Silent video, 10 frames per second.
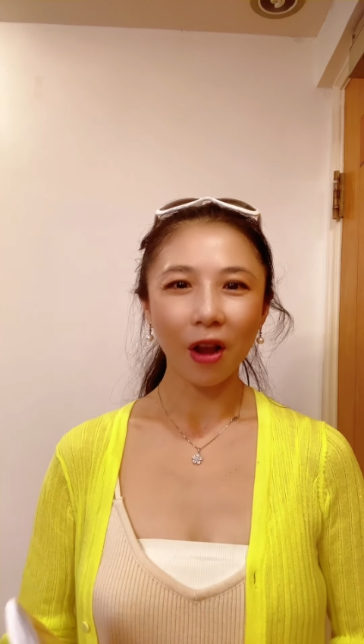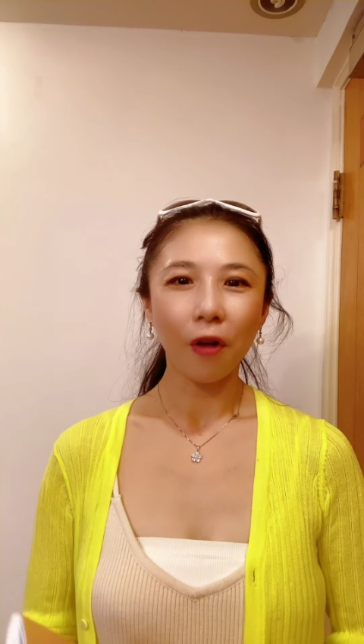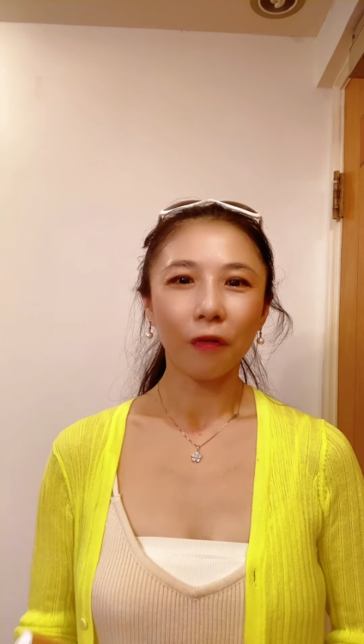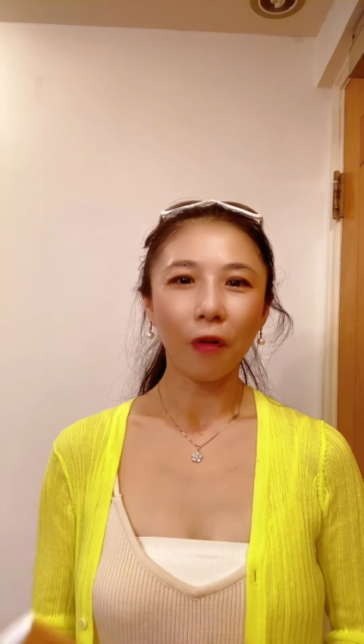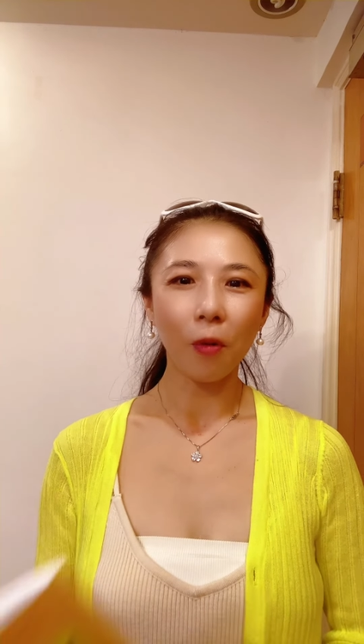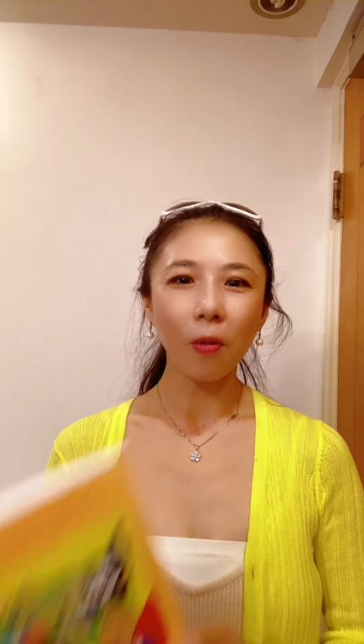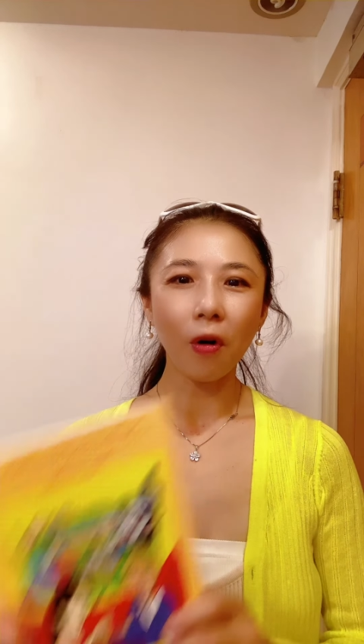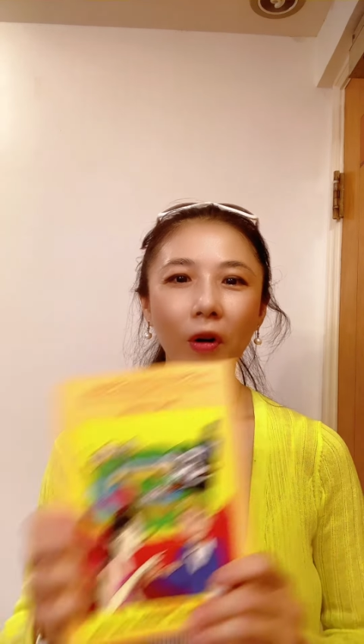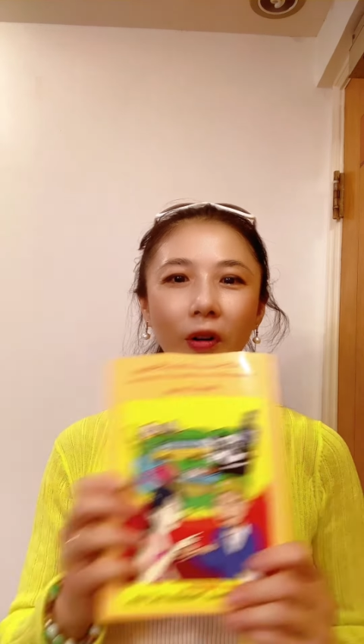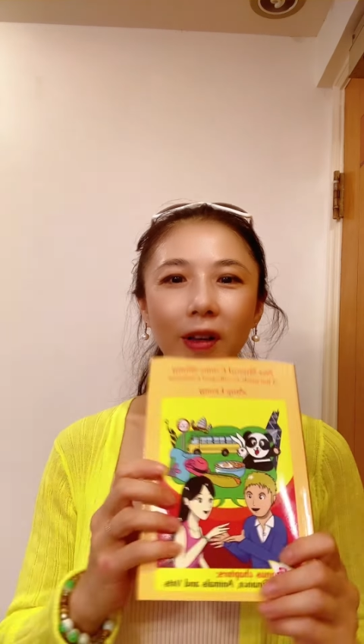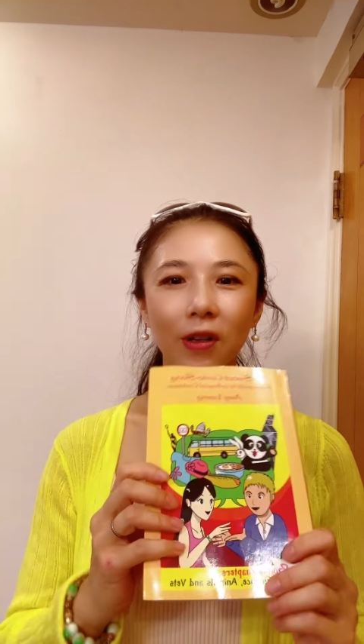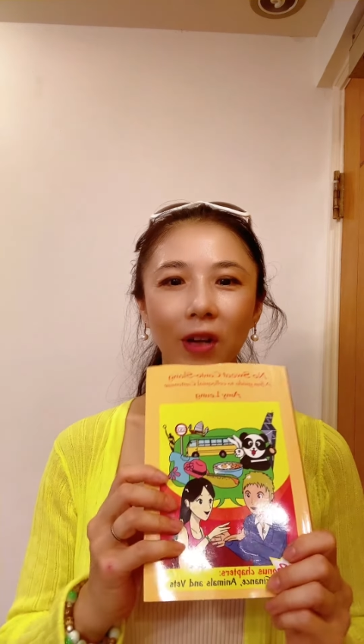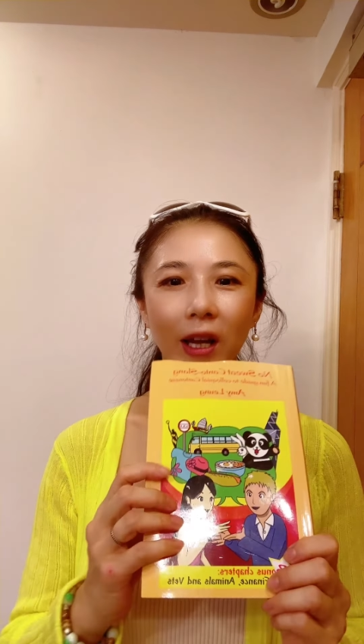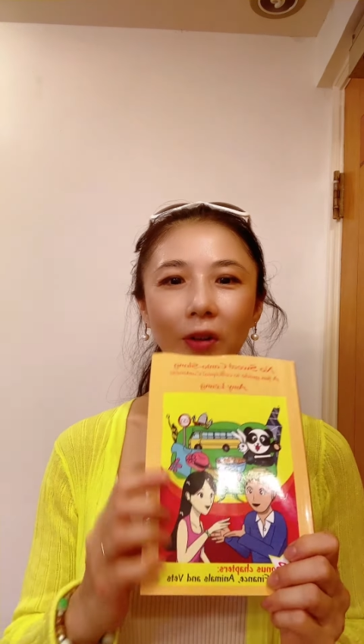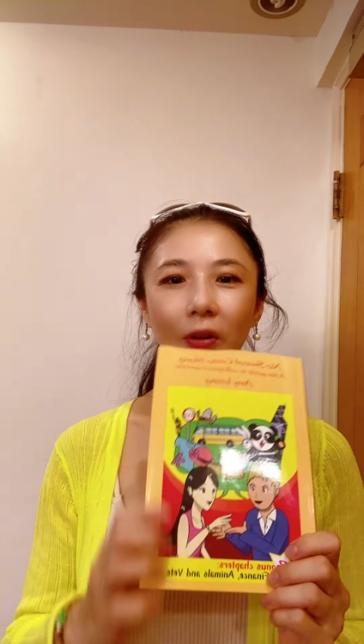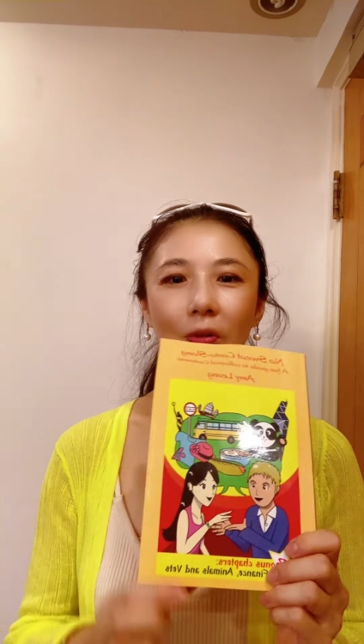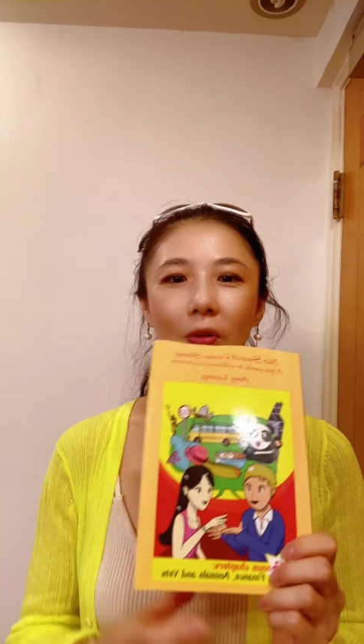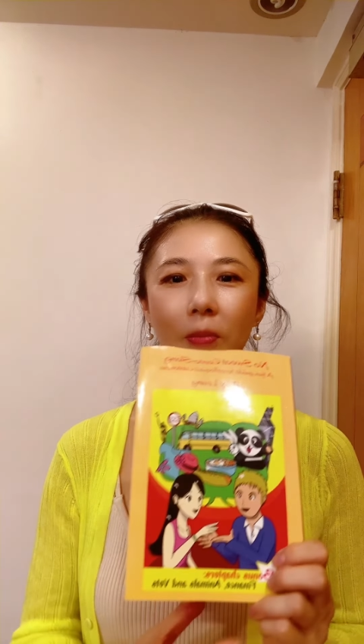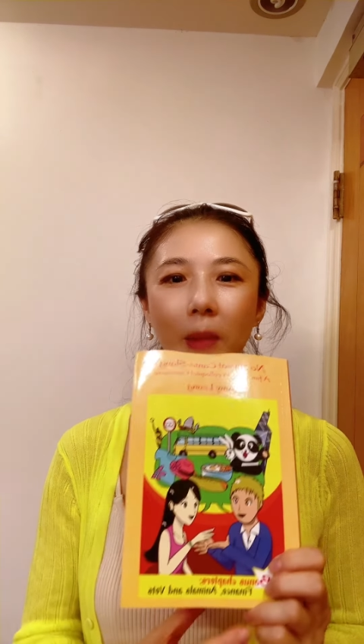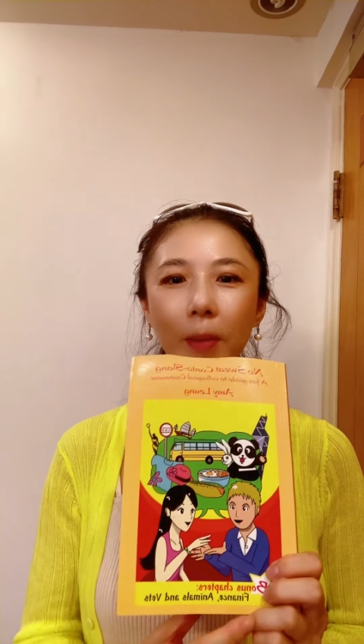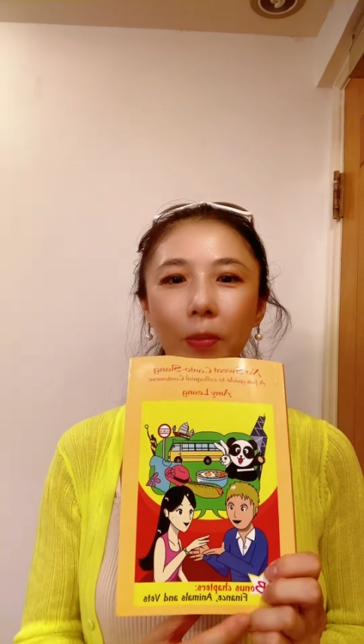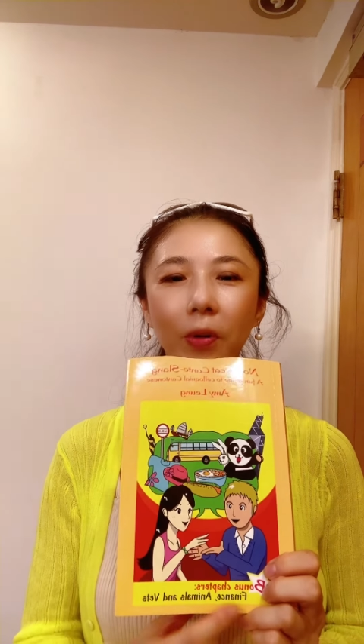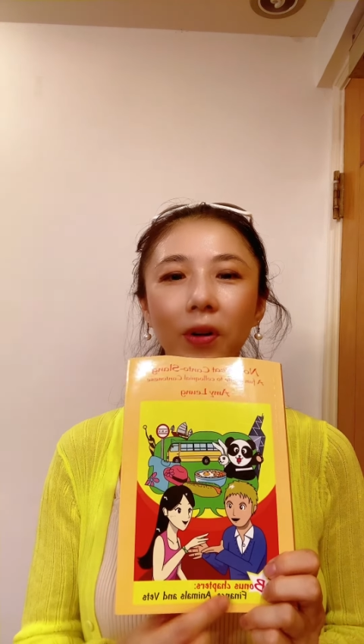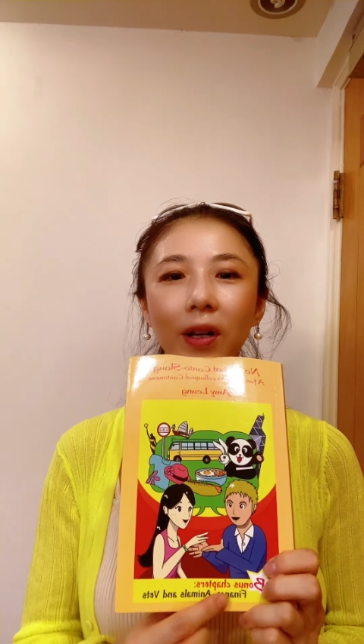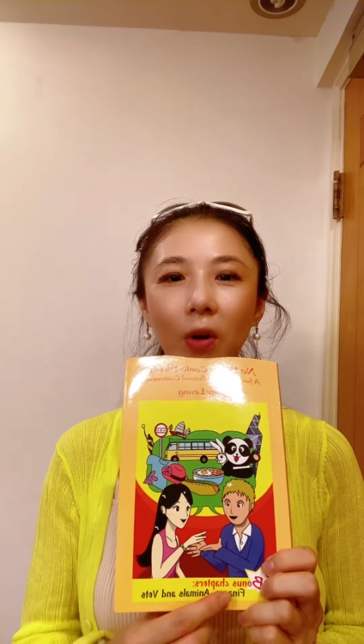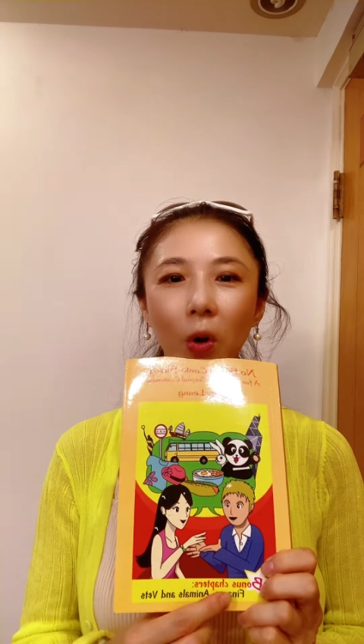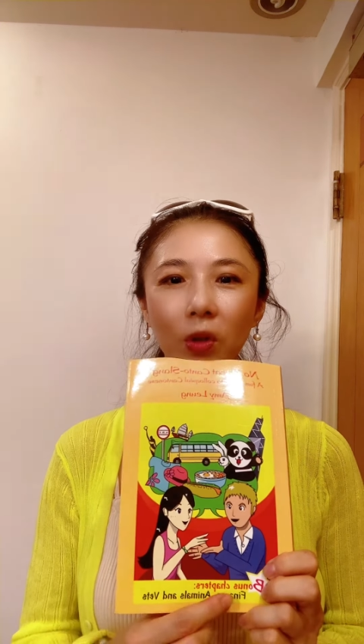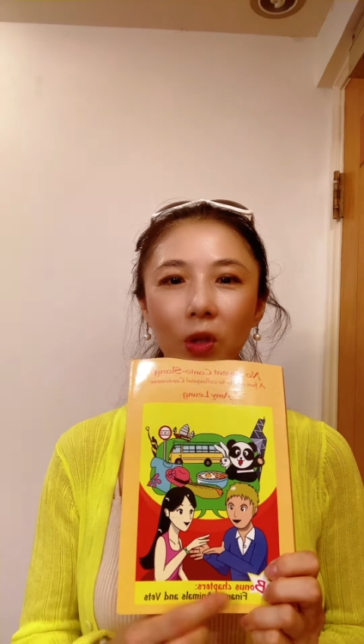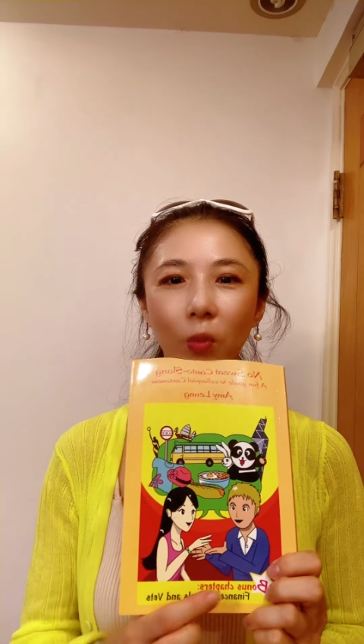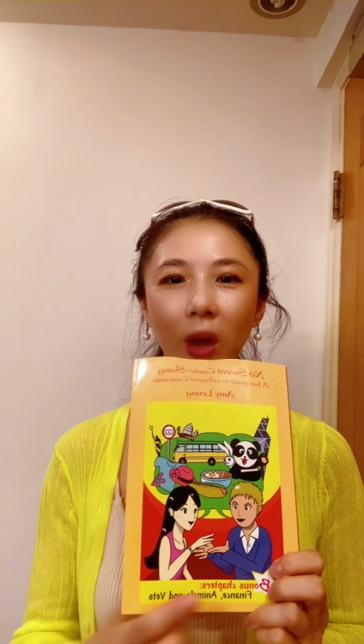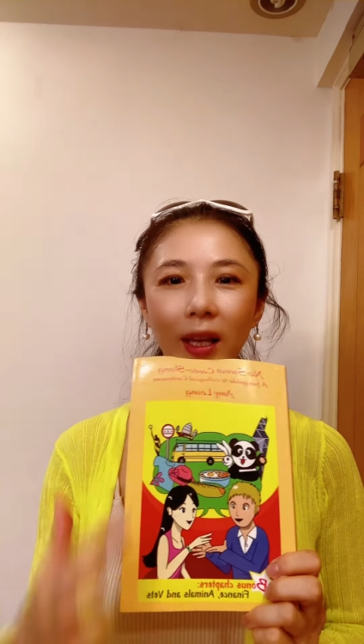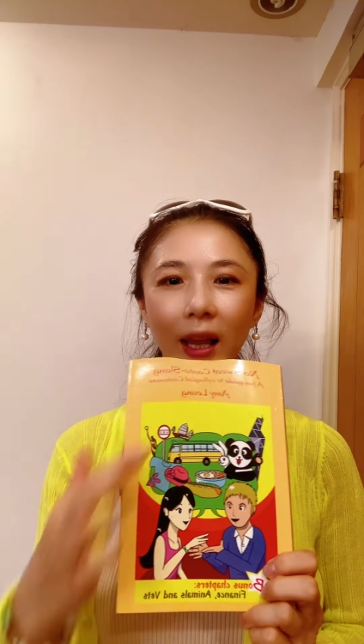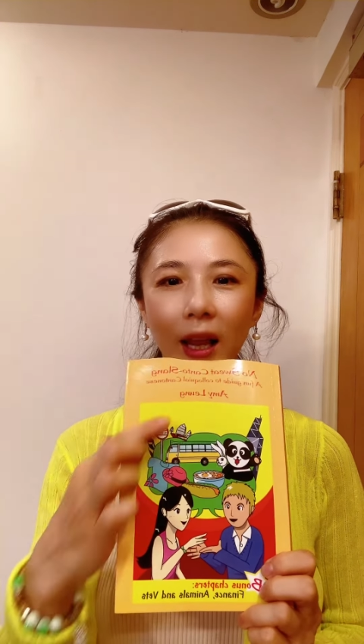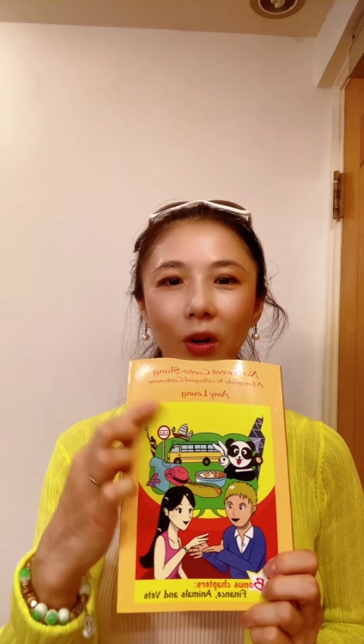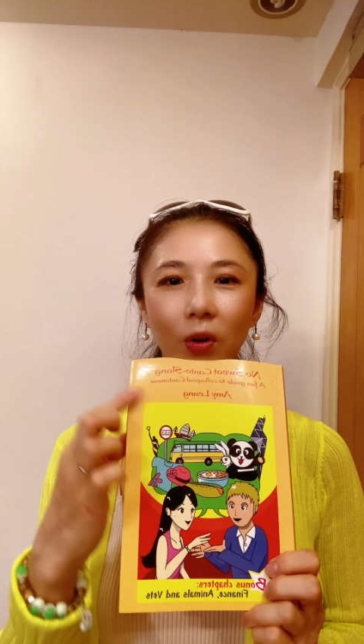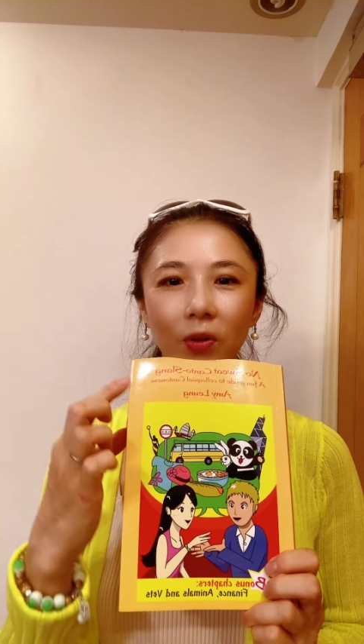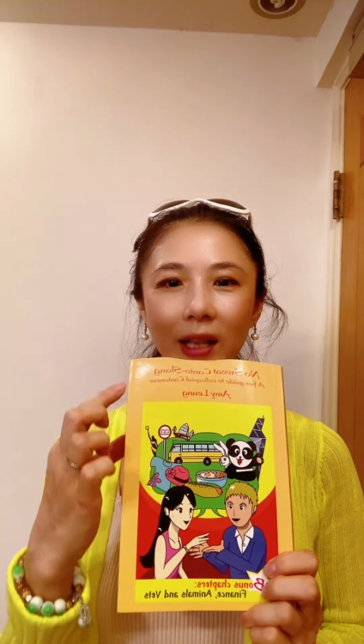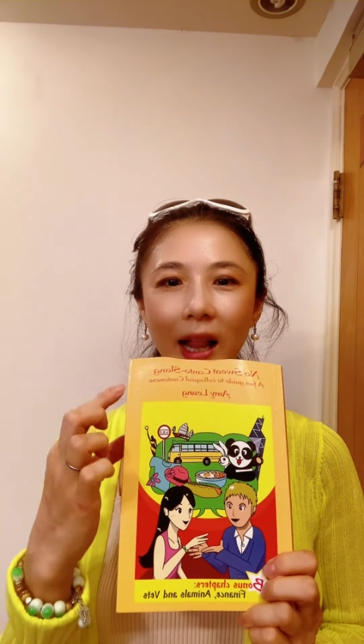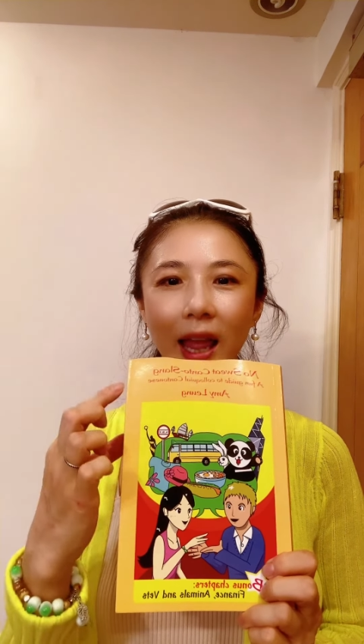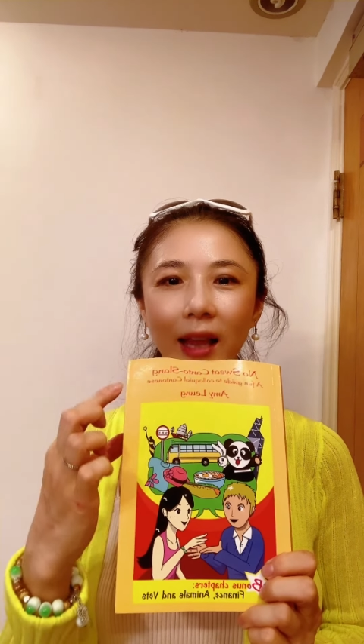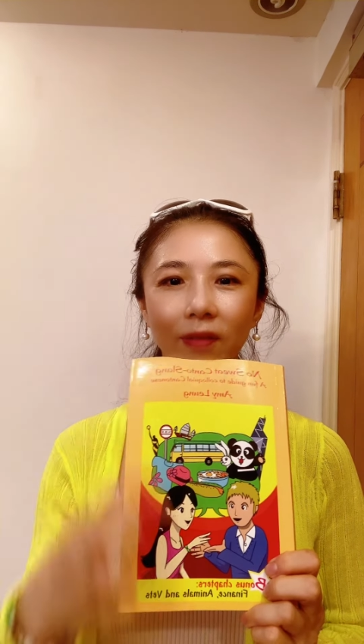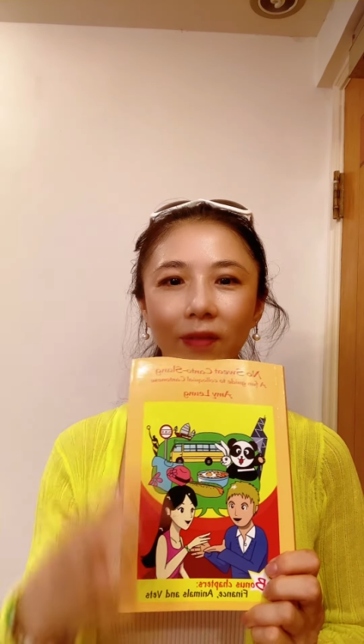For more, you can go to my book, No Sweat Canto Slang,